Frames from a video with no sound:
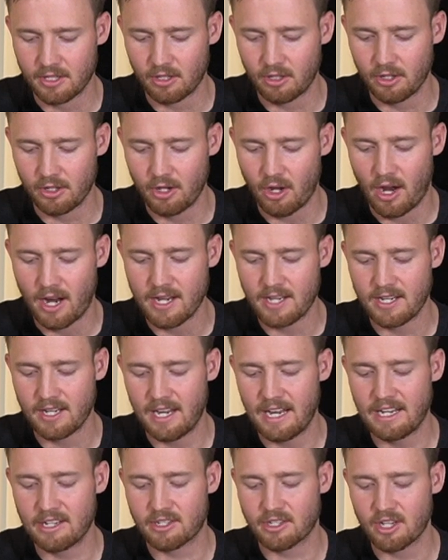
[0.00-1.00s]

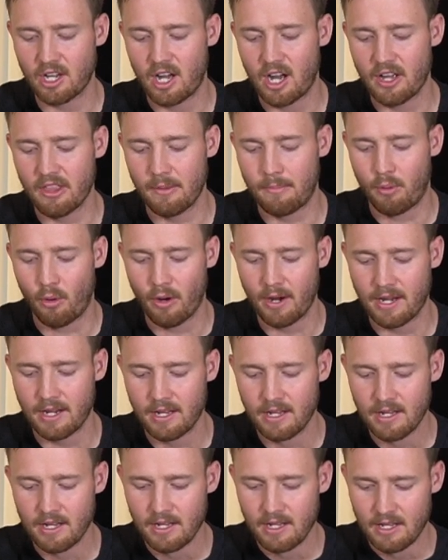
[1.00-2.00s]
$1.90 each side. The
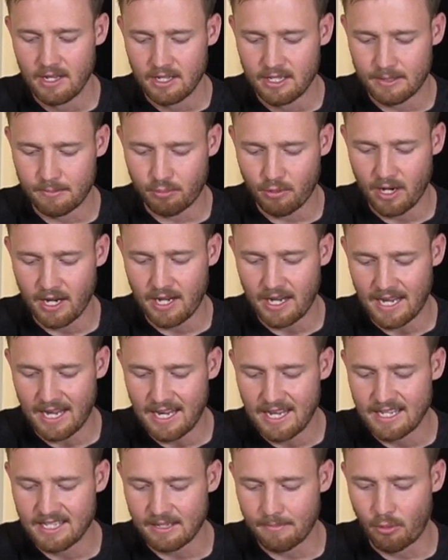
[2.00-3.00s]
point spread
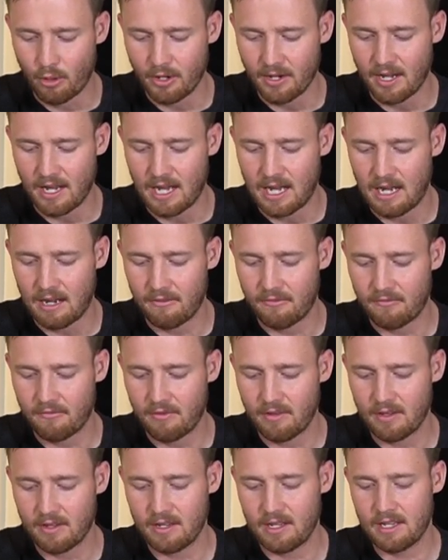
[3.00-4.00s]
is a
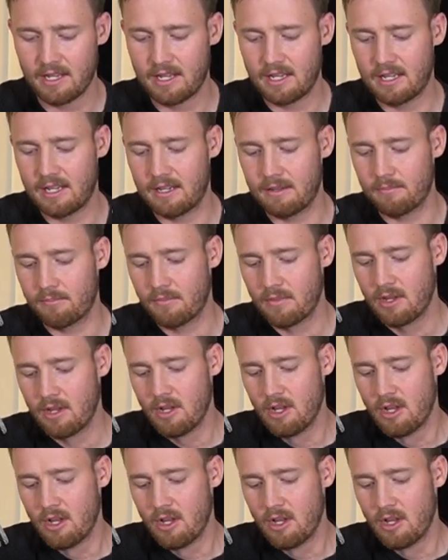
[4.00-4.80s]
1.5.